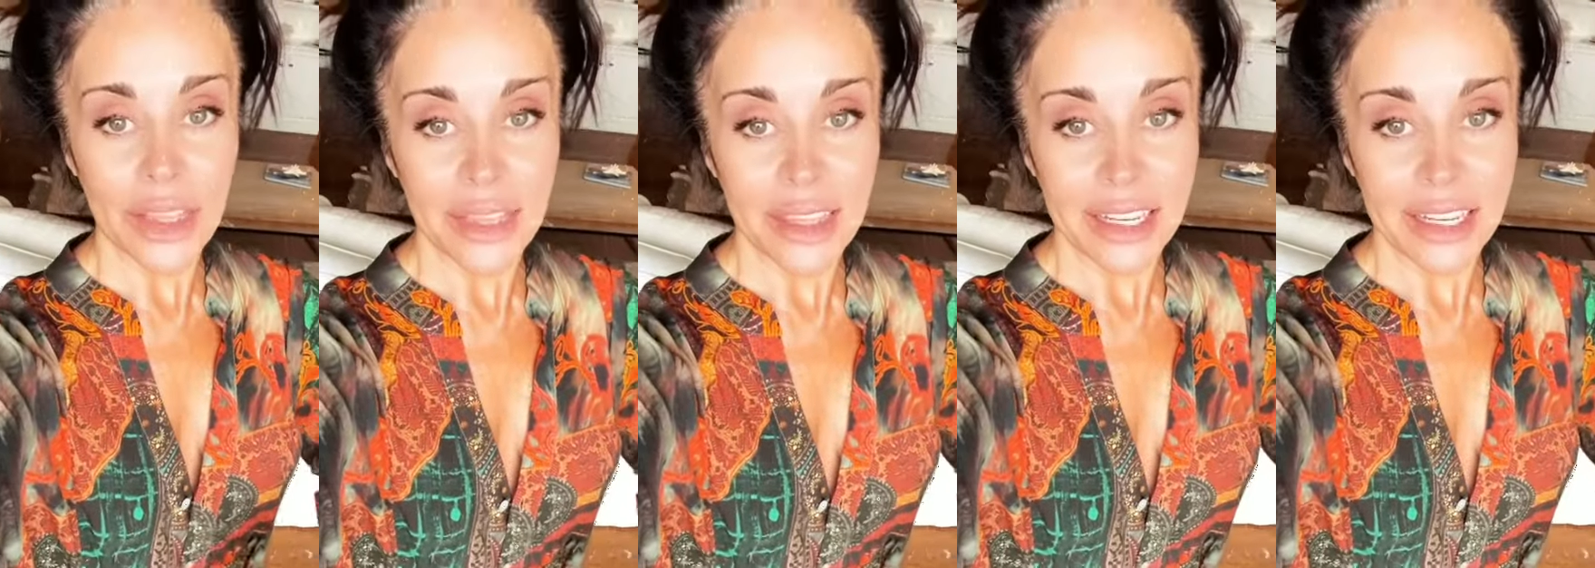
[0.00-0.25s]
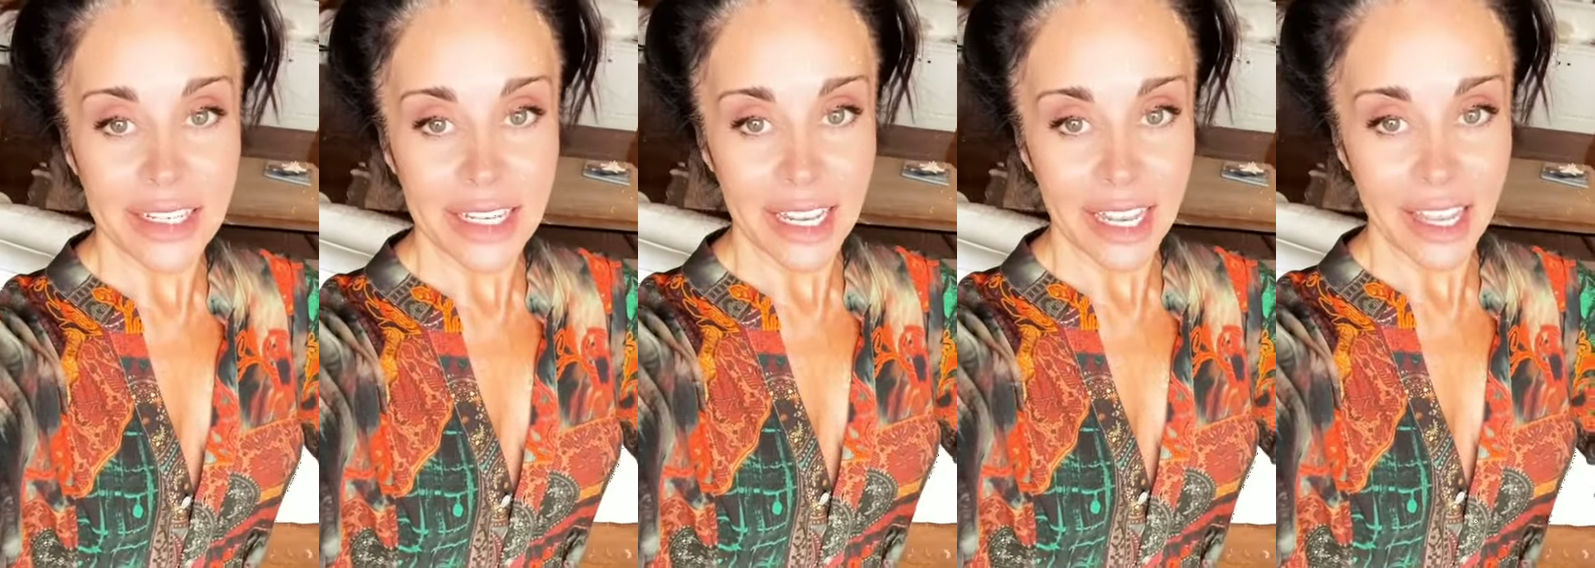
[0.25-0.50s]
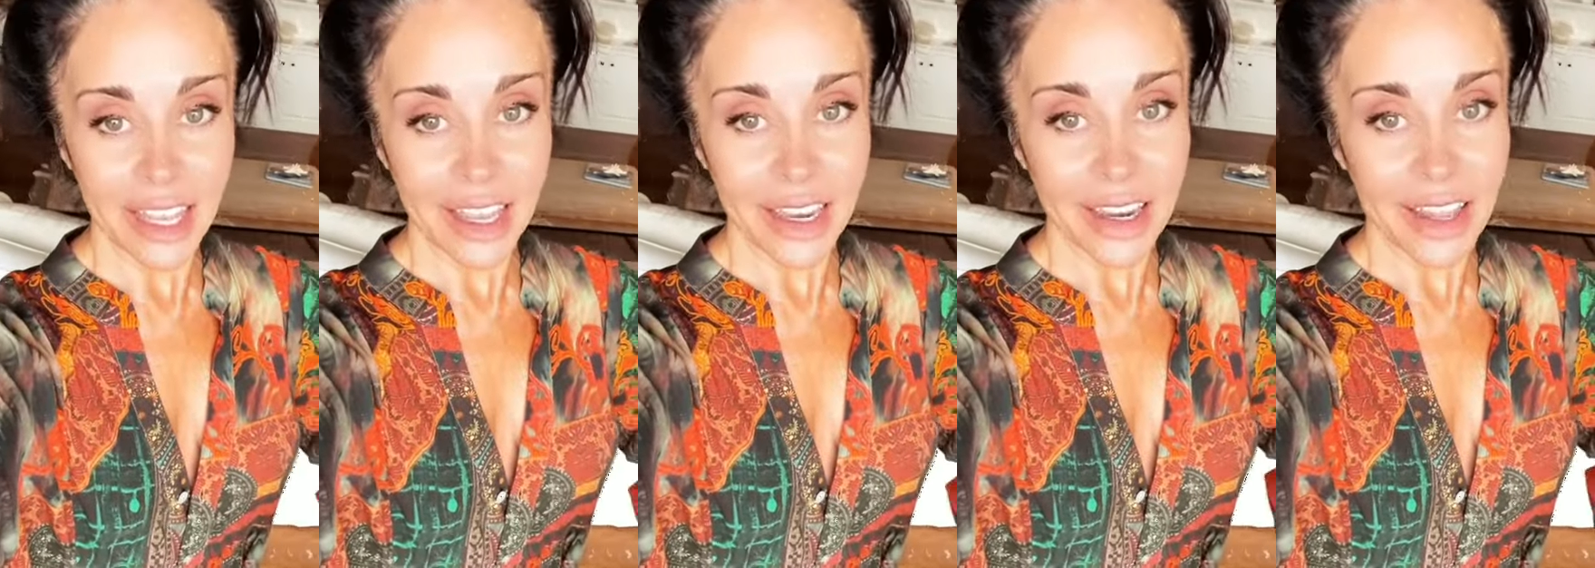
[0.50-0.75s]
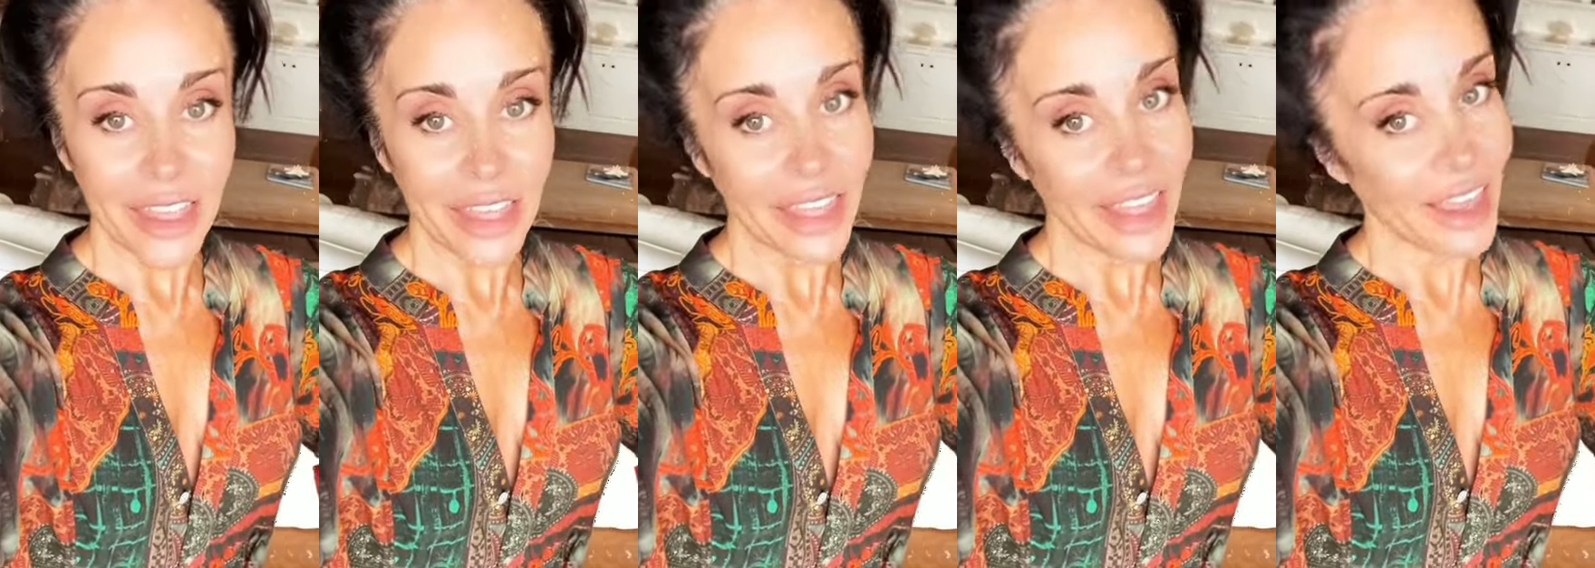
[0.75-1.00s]
the tan
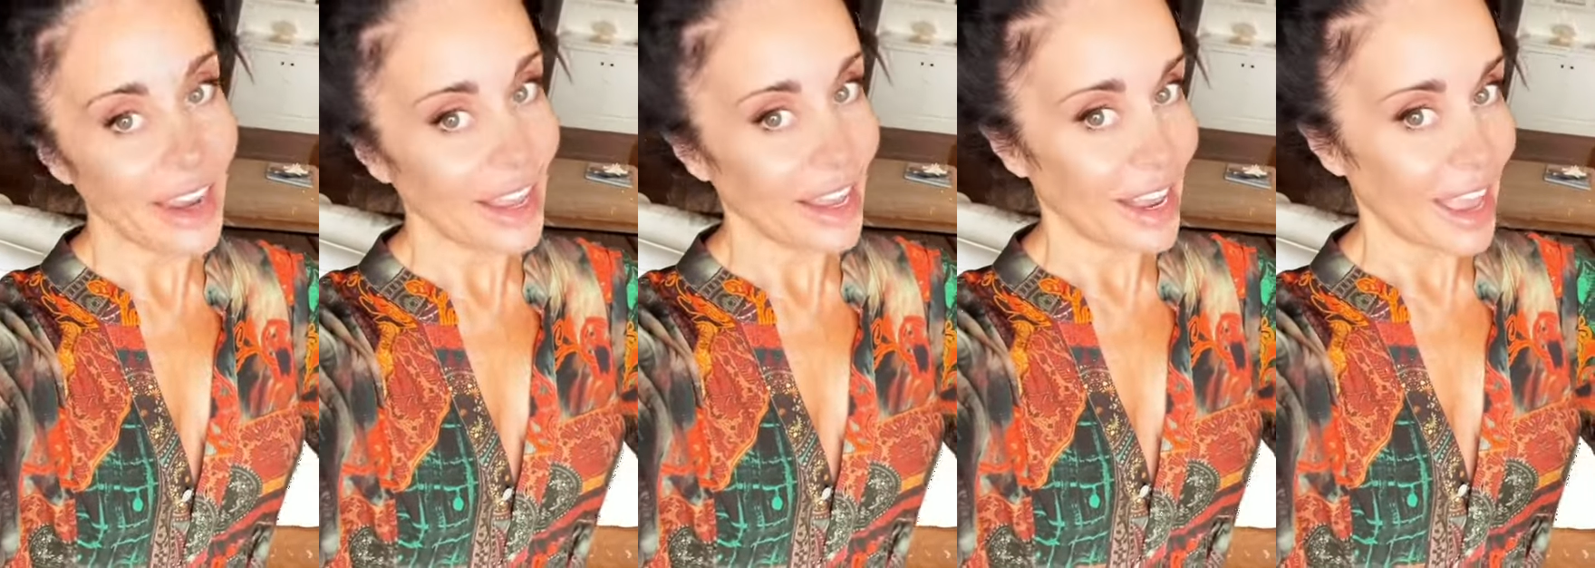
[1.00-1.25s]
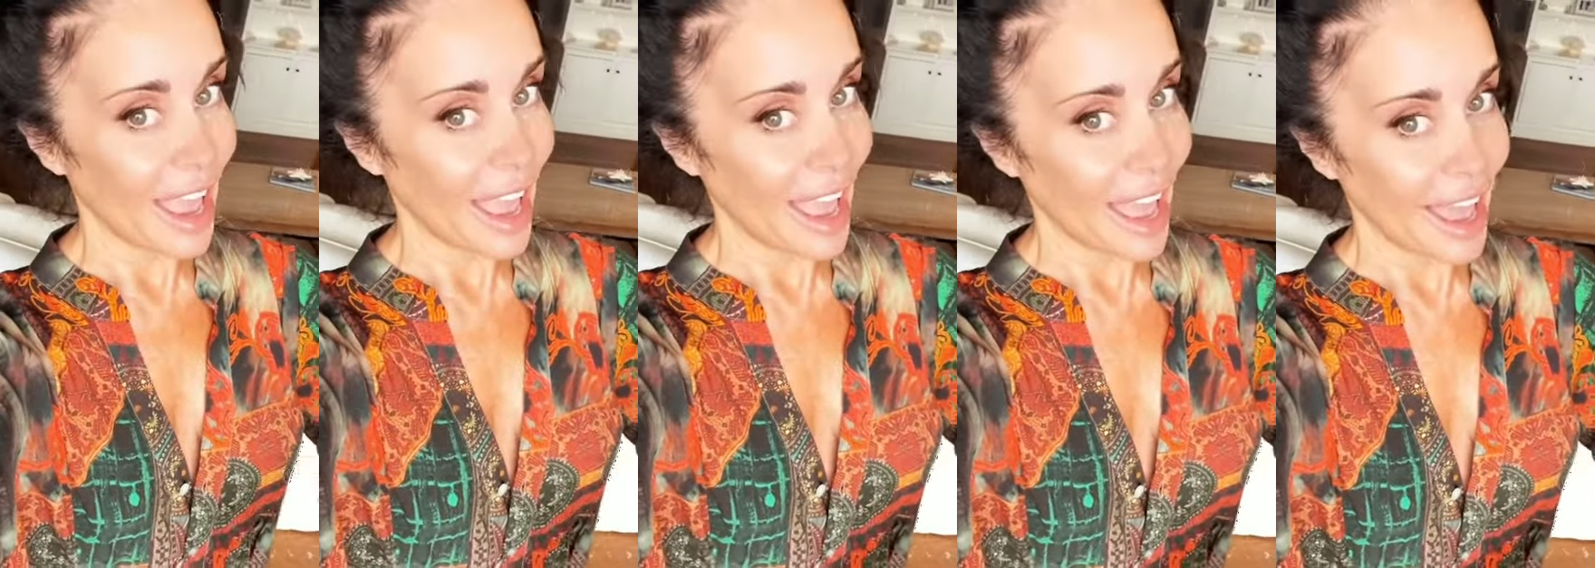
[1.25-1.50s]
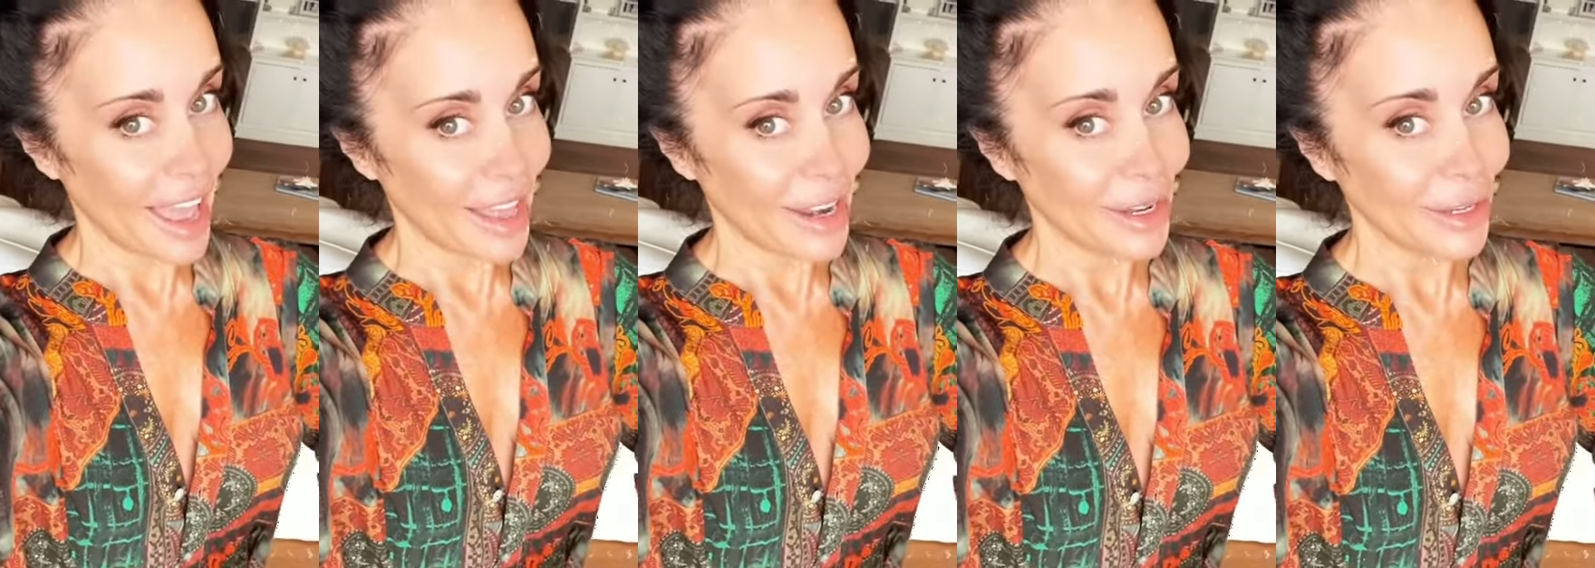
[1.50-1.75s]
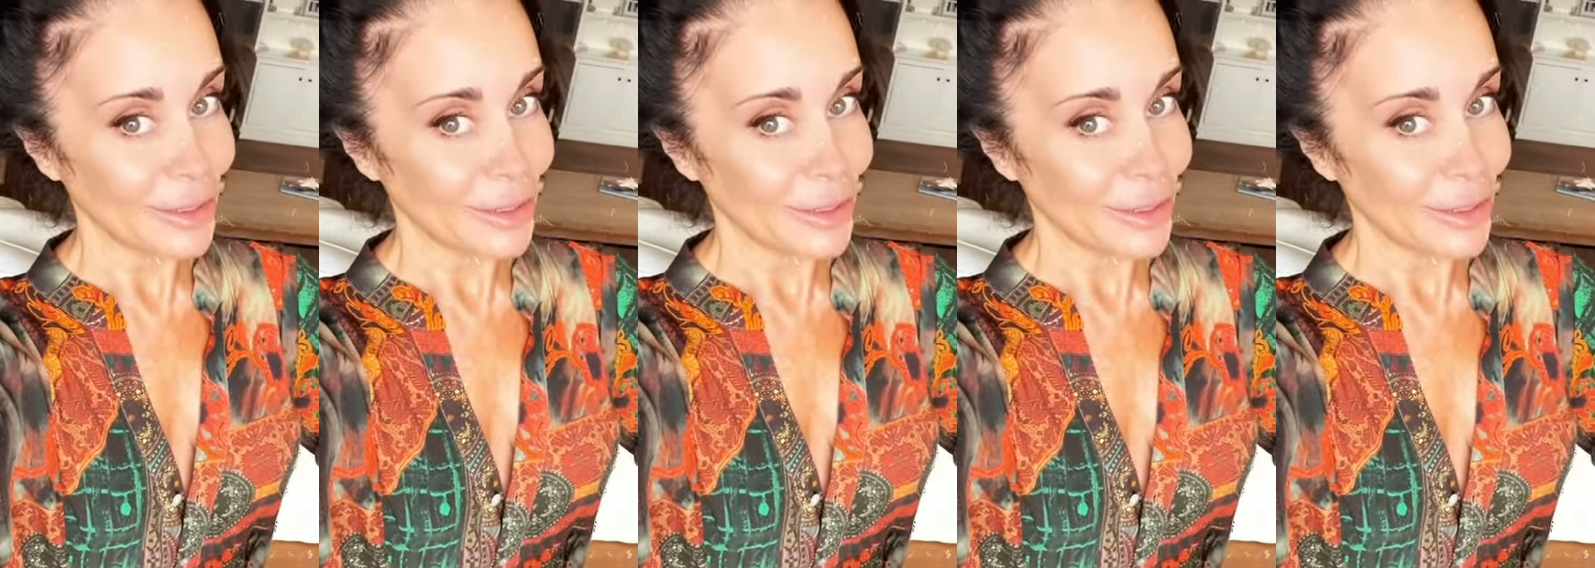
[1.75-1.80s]
that I had.